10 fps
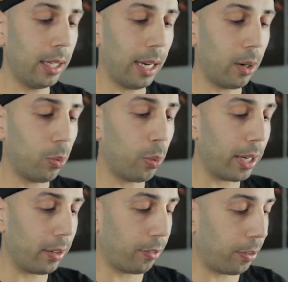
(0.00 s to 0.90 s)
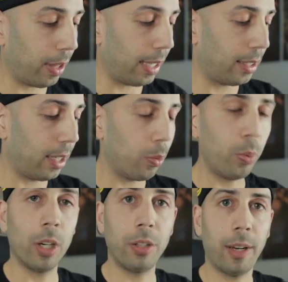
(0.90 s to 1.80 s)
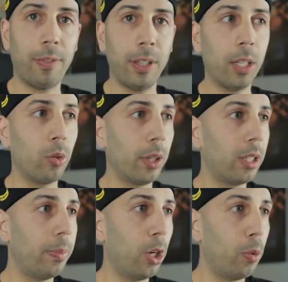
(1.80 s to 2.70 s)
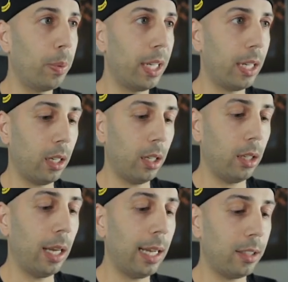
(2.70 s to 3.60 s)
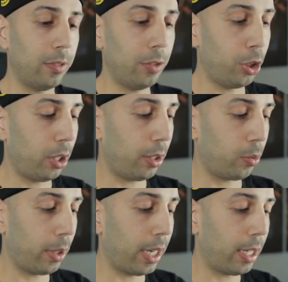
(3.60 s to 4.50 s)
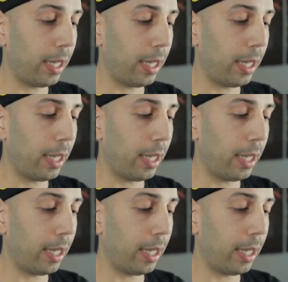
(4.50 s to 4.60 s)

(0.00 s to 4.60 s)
cannot wait for that set. We are definitely going to be opening lots of Chilling Rain.